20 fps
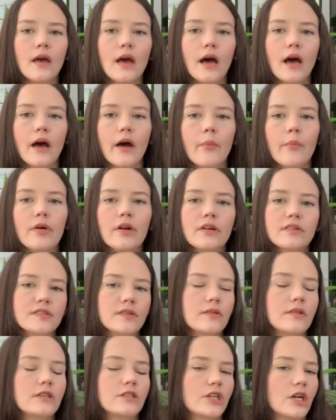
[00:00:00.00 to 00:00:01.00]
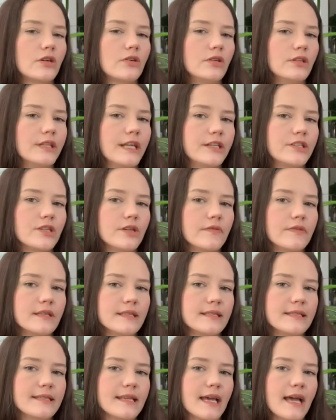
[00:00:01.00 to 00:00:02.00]
Um, but also the general nature of the
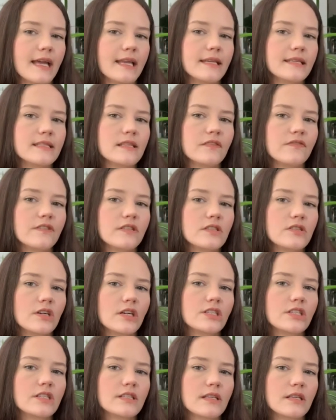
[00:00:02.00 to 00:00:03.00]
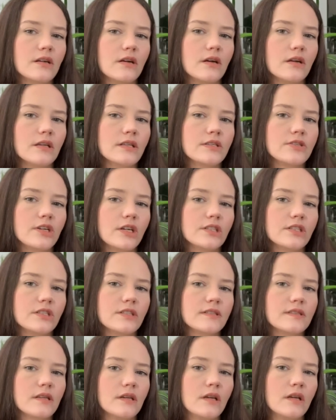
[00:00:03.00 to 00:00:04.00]
design is if it stretches at all, it
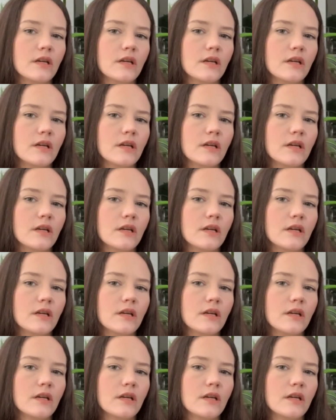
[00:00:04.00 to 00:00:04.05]
stretches